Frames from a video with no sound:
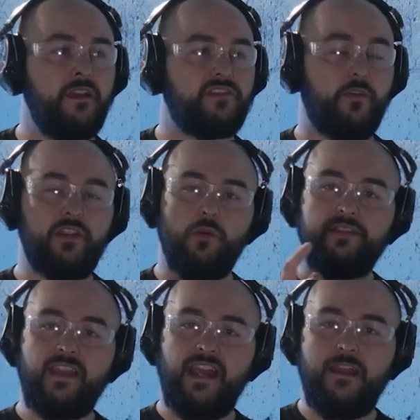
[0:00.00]
So the only
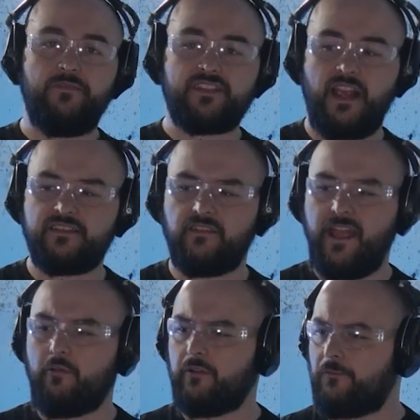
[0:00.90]
thing I emphasized on
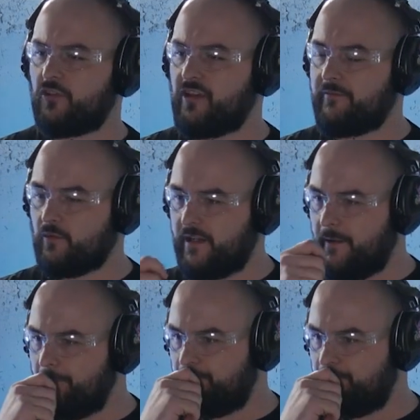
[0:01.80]
that one, first shot was what again?